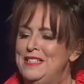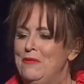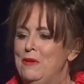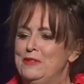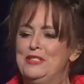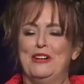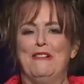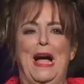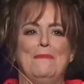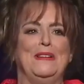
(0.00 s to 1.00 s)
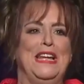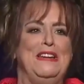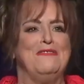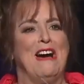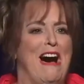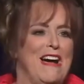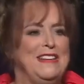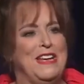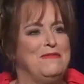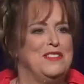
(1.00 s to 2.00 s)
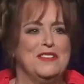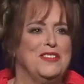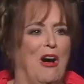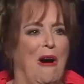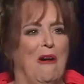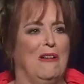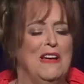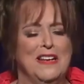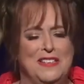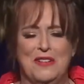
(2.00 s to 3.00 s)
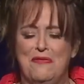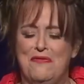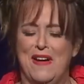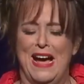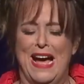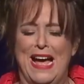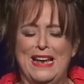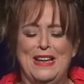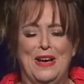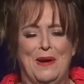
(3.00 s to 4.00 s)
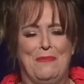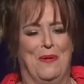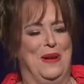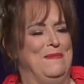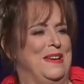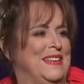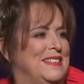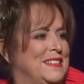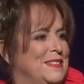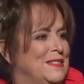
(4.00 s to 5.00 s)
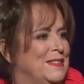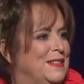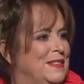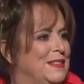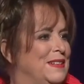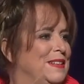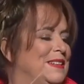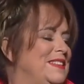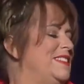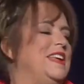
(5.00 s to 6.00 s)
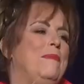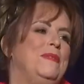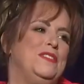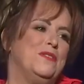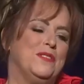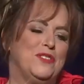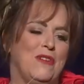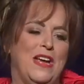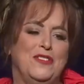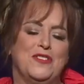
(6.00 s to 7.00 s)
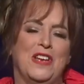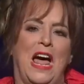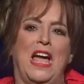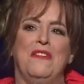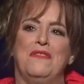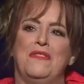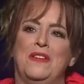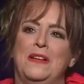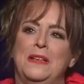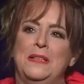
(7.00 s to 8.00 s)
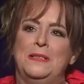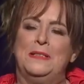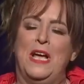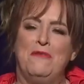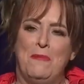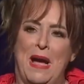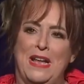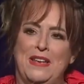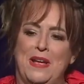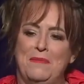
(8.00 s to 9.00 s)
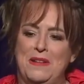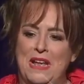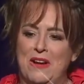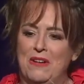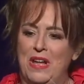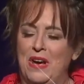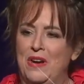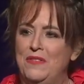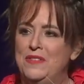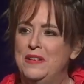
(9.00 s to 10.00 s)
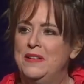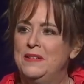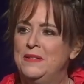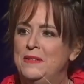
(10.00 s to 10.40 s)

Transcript: I said, Well, sir, I believe God gives us all divine appointments to step into a stranger's life and remind them that they are loved.